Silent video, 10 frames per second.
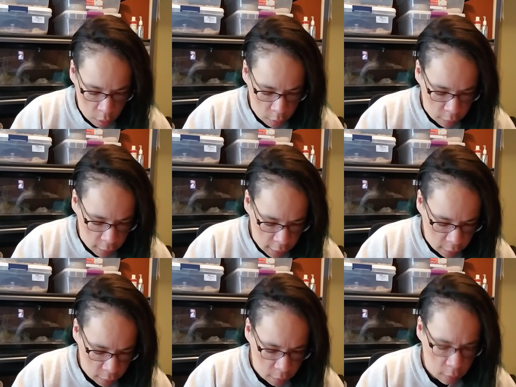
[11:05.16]

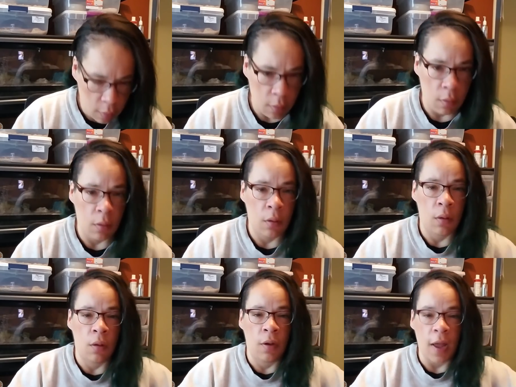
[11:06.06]
This
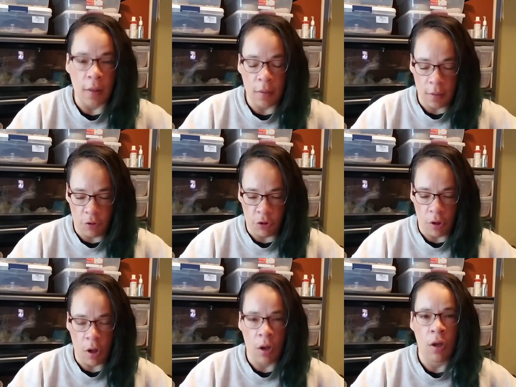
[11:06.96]
next stitch
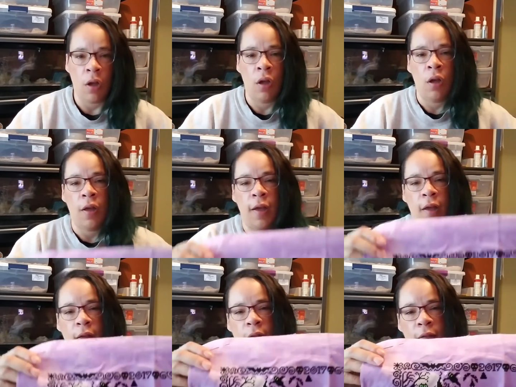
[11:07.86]
along
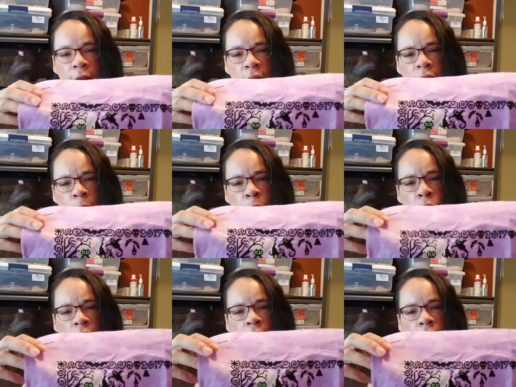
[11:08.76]
is the
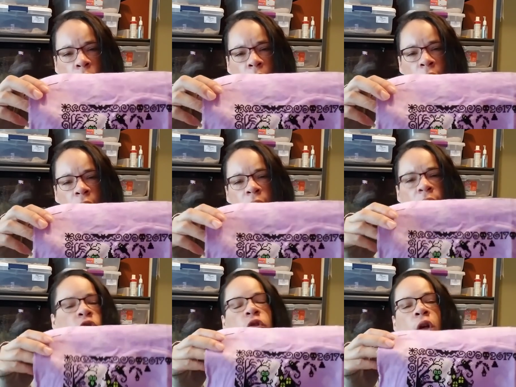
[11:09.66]
Spooky Halloween
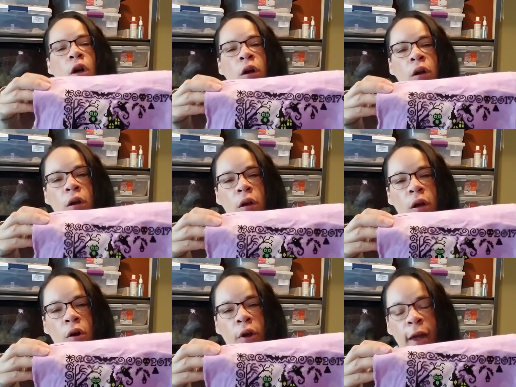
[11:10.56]
stitch along,
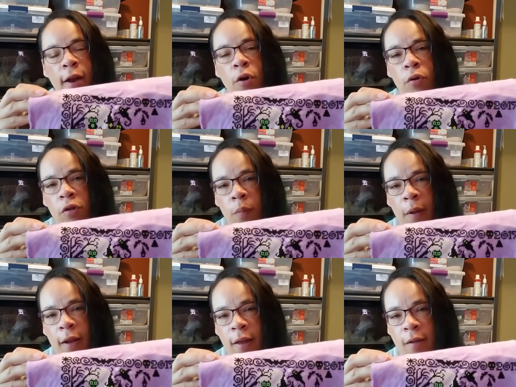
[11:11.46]
again hosted
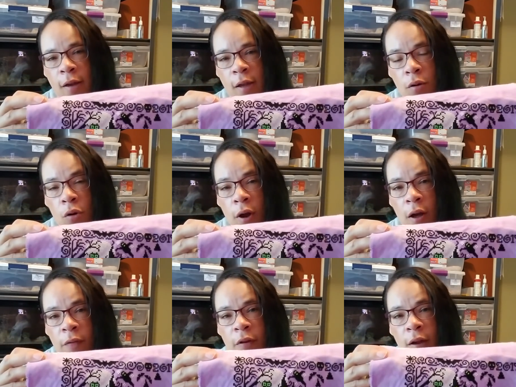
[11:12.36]
by Lakeside
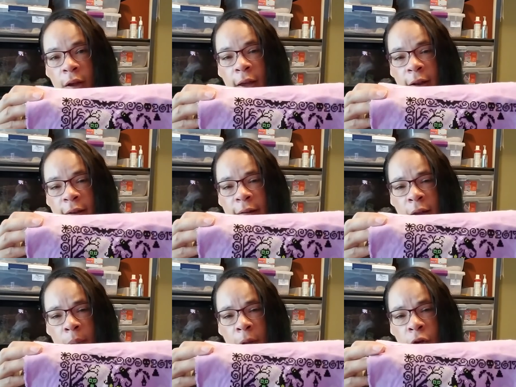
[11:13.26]
Needlecraft, again
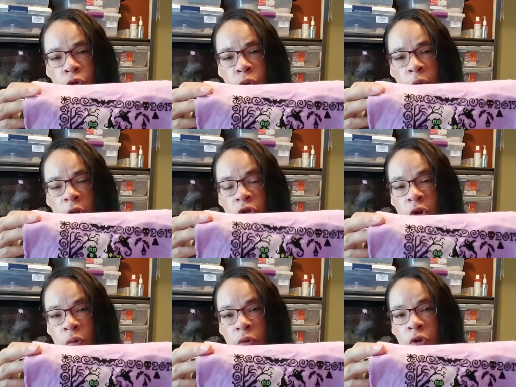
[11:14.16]
designed by Doreen
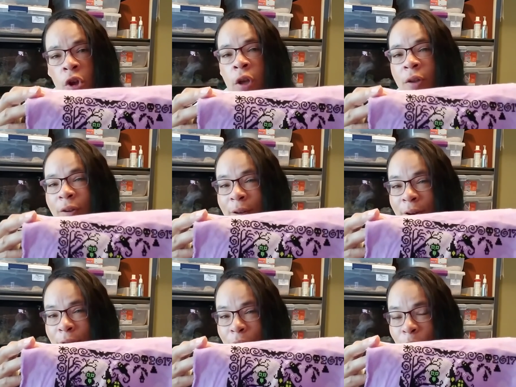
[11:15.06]
Jones. You're going
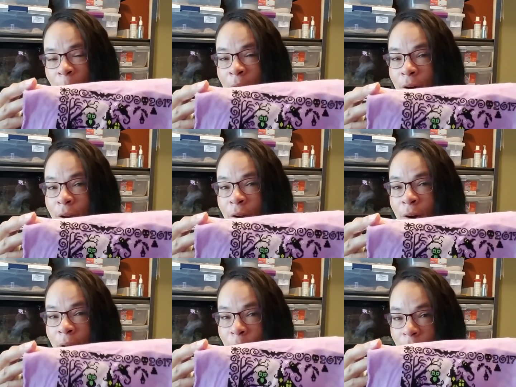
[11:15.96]
to notice a pattern
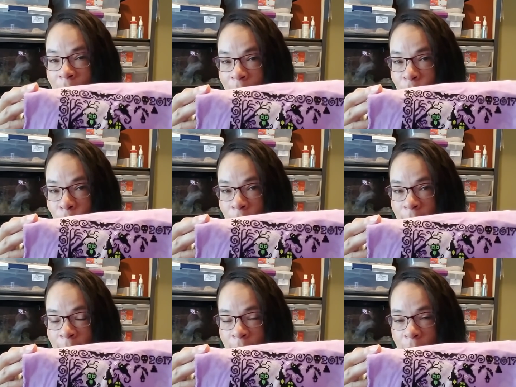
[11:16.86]
here. I really like
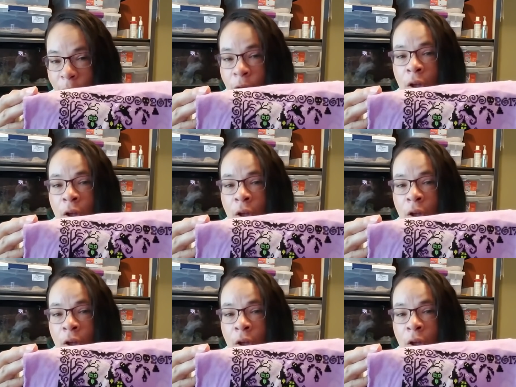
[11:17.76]
Doreen's stuff.